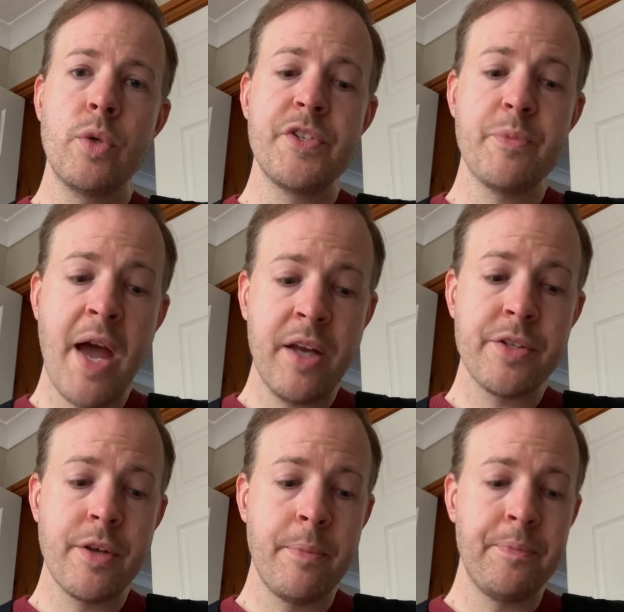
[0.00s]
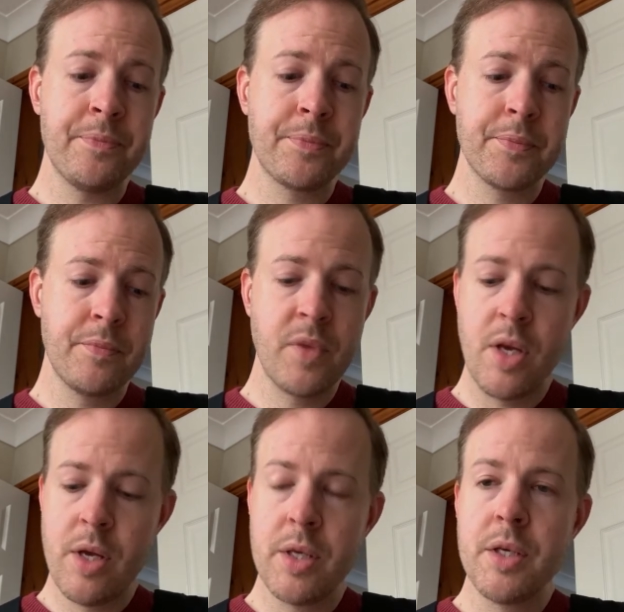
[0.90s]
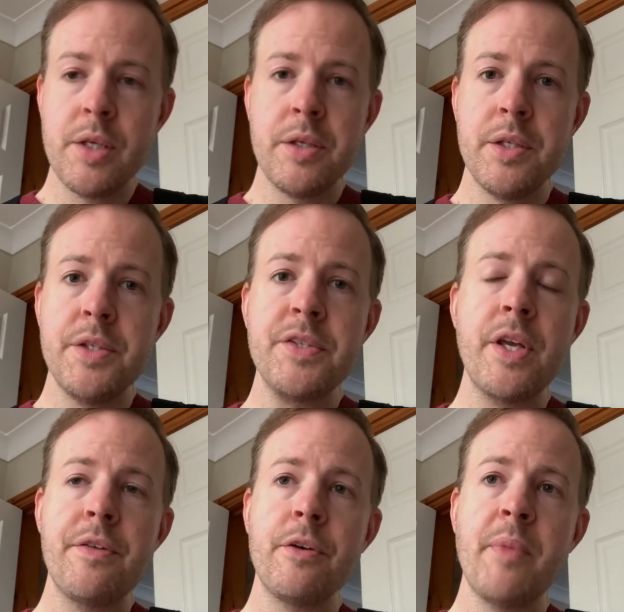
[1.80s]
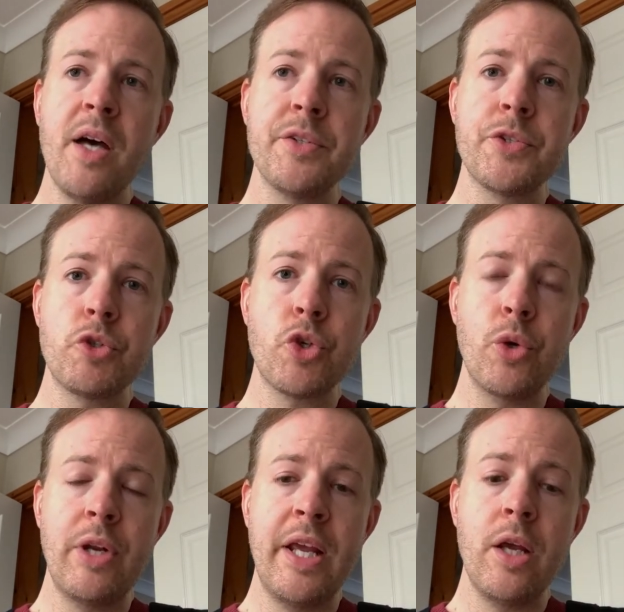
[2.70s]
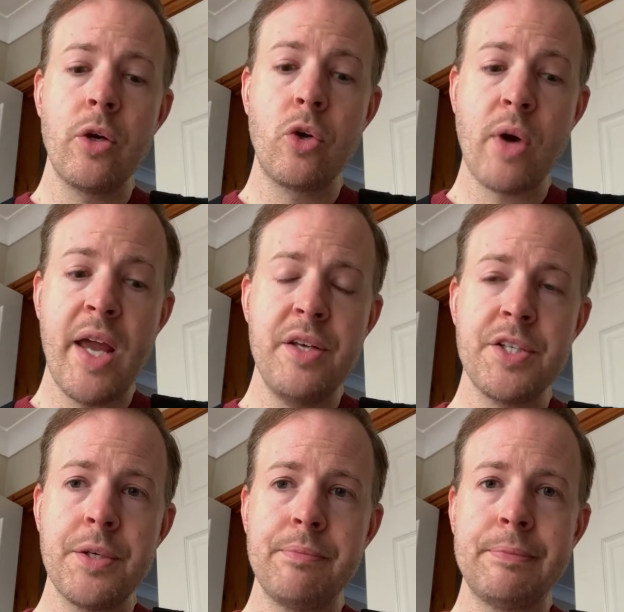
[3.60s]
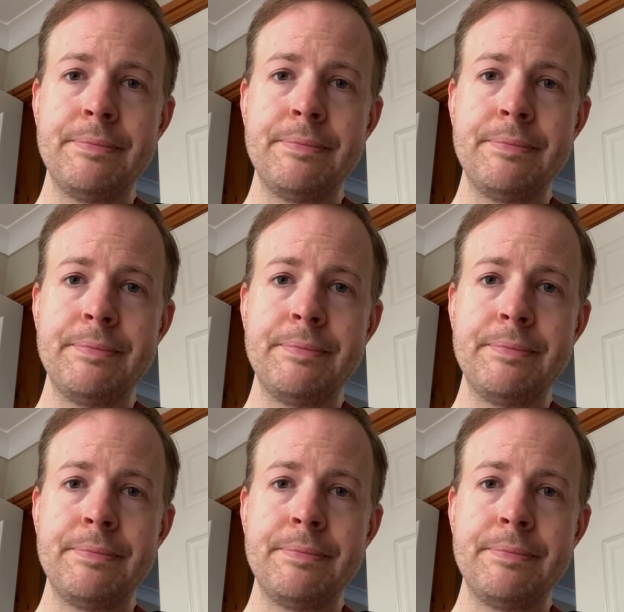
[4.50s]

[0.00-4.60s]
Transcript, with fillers: respect them, see them as truly great.